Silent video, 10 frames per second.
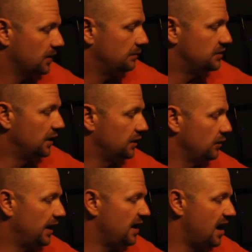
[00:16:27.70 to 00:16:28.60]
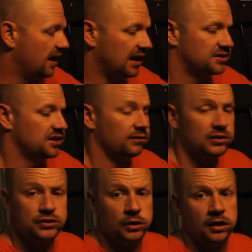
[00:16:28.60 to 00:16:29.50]
I'm telling you right now, I got
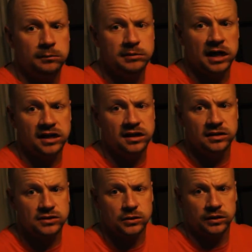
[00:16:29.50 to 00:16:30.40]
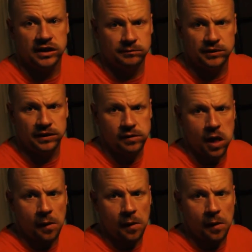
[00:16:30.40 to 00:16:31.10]
self-control. I'm not eating this whole damn thing.